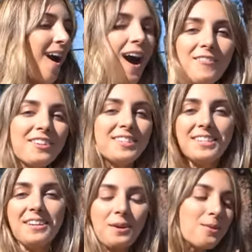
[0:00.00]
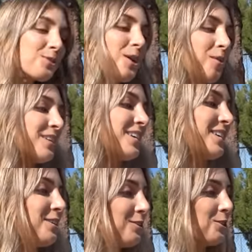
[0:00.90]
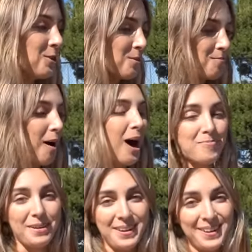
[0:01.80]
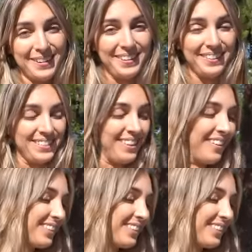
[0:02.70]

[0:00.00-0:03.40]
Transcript: Obviously, there is no need to pop a hood on this car.